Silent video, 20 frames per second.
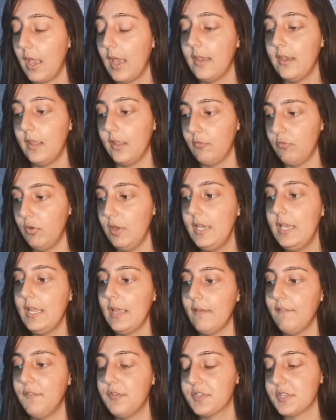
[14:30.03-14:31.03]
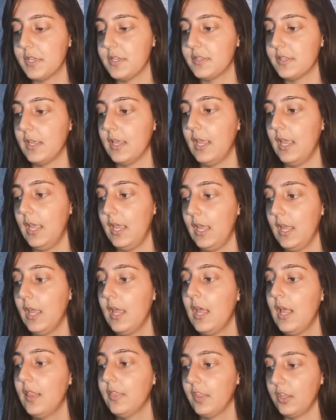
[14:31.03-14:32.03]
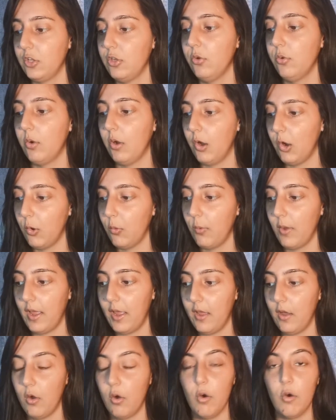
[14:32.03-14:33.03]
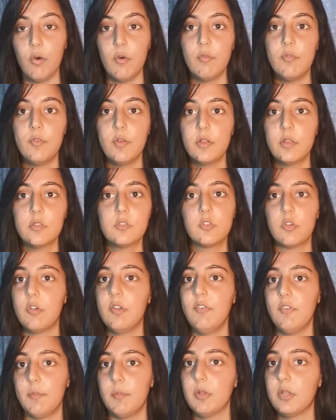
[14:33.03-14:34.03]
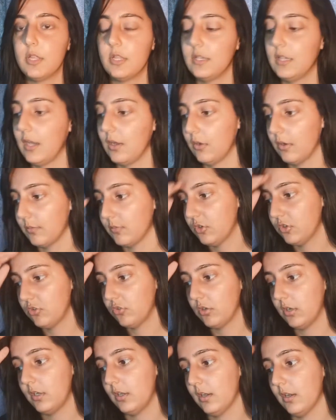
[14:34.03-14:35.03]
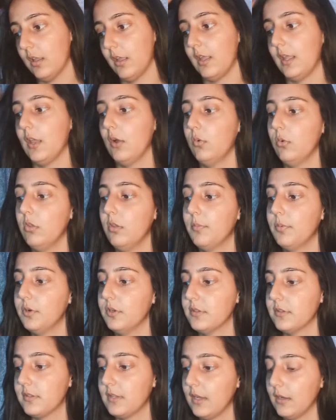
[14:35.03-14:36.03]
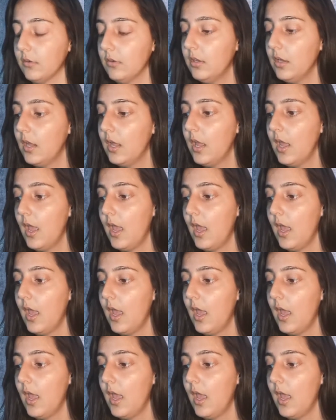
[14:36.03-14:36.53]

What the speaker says: And really emphasizing here that you are aware of, sorry if I'm looking down, I'm just trying to like get all the points down.